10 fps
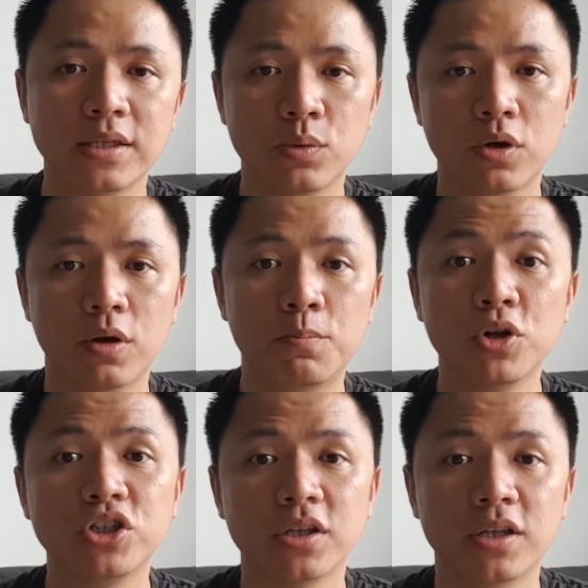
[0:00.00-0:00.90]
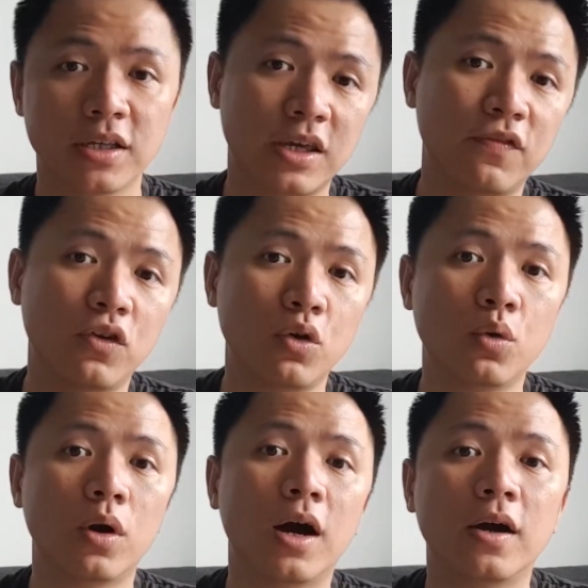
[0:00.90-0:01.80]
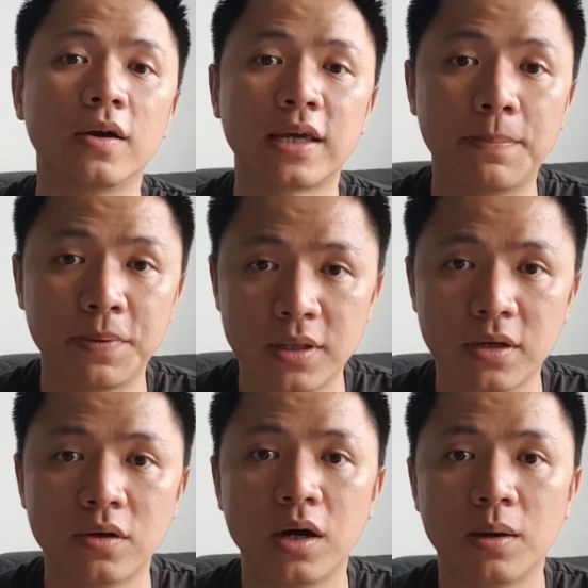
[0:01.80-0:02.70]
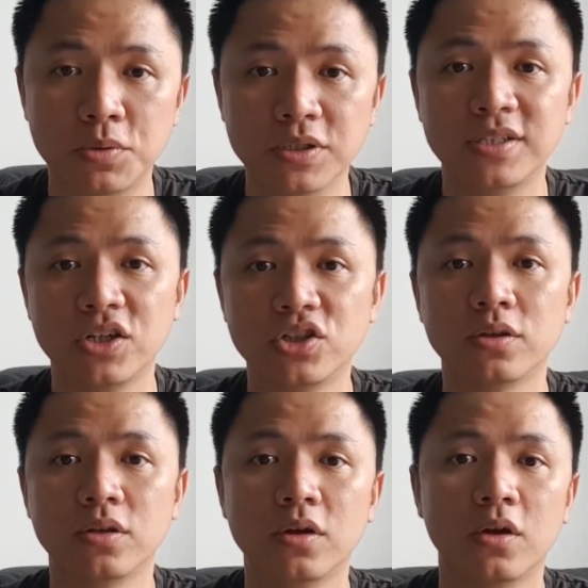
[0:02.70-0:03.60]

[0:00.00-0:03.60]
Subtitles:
it will appreciate and give you capital appreciation.